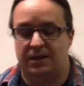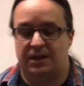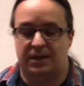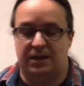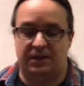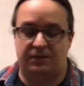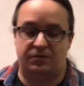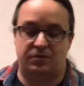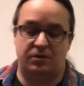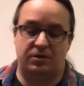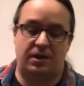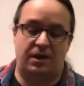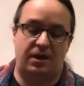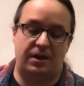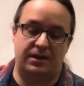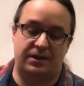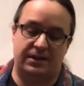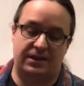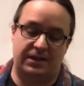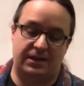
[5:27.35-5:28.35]
If you're
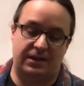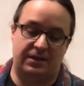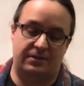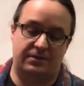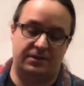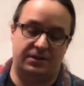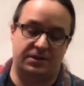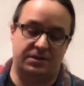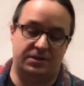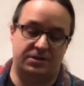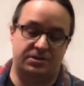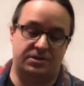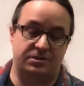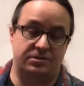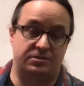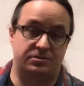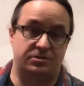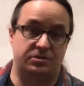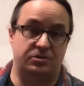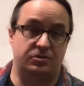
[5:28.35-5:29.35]
not in the condition
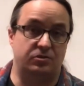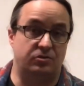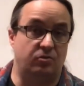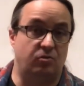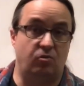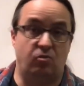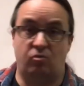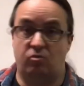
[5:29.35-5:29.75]
to